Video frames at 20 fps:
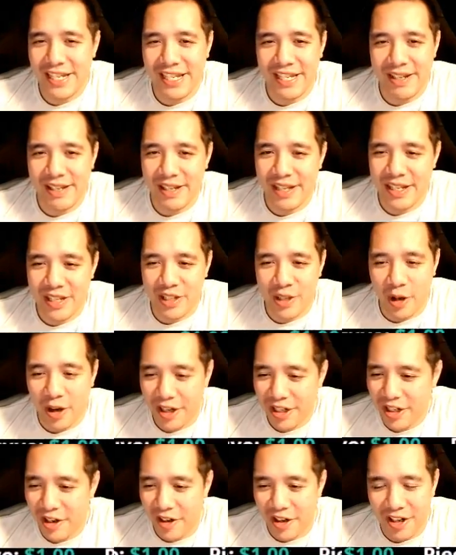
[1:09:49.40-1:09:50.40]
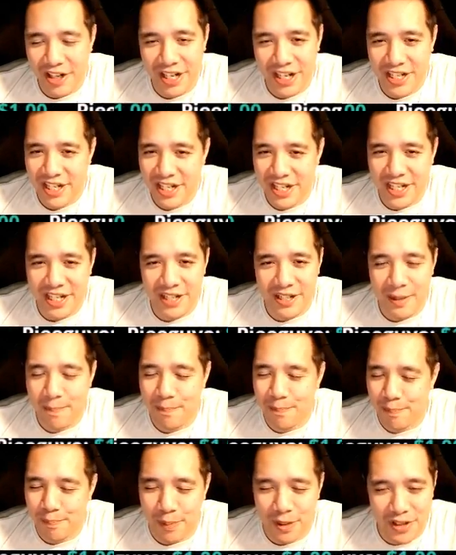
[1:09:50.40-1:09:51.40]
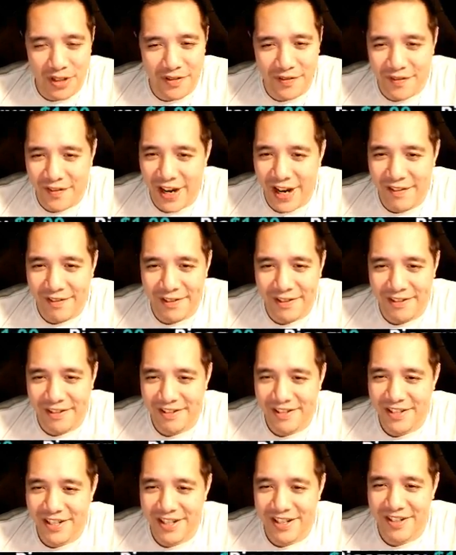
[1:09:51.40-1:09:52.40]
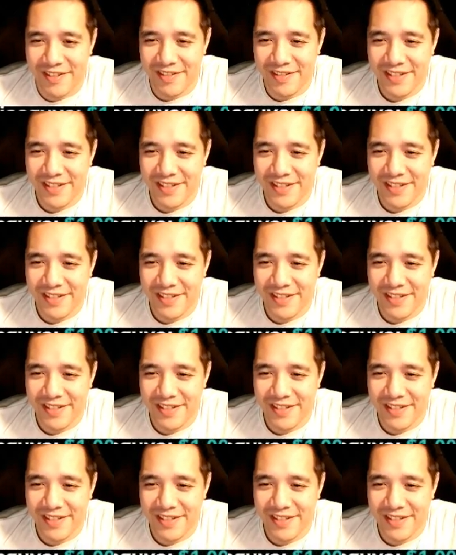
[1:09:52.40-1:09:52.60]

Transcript: his target audience is a bunch of 5-year-olds, so.